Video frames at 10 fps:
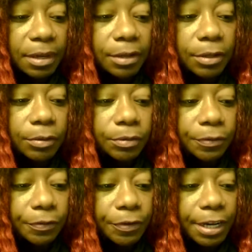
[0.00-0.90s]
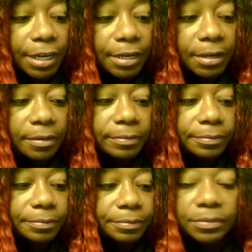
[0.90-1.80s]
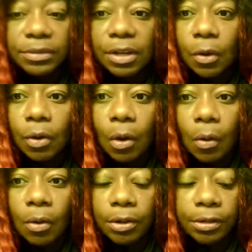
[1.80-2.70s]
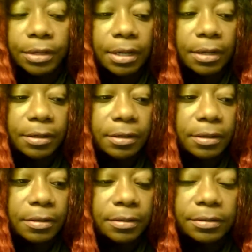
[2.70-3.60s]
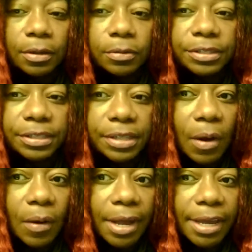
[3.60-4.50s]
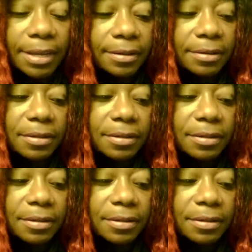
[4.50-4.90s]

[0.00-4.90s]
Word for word: gluten free, no corn, no soy,